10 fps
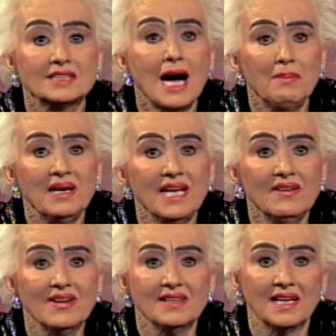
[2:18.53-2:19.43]
Stop
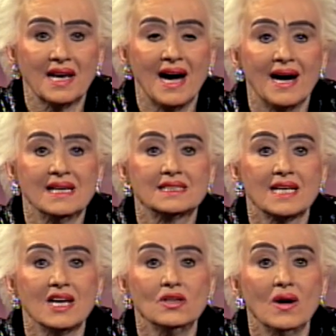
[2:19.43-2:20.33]
believing the lies
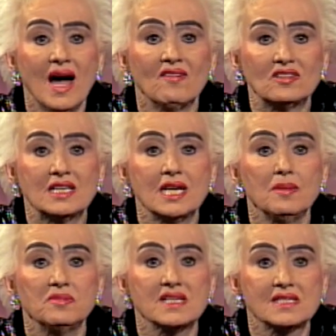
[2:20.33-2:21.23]
that you have to
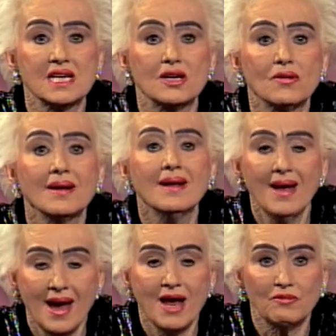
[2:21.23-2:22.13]
keep the secret
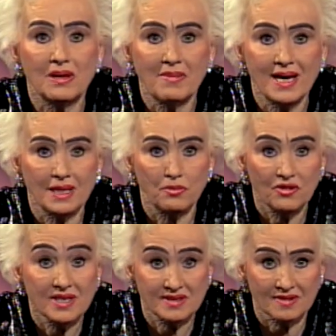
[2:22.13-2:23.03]
and remain a
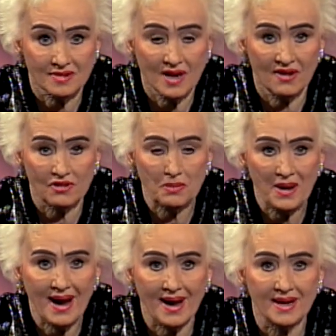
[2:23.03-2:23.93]
prisoner of your
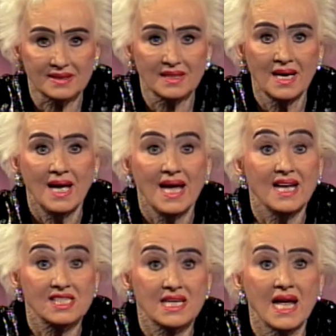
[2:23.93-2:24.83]
past.
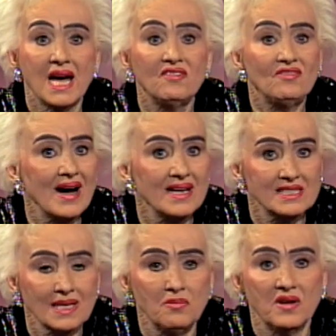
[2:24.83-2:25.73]
Instead,
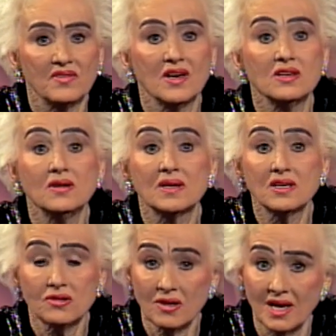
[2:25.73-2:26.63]
find someone that you
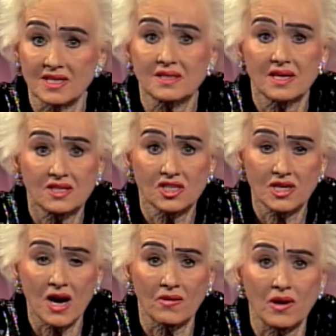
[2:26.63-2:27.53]
can trust to
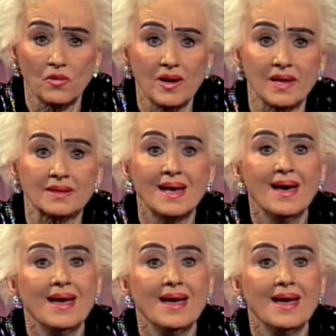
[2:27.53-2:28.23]
share it with.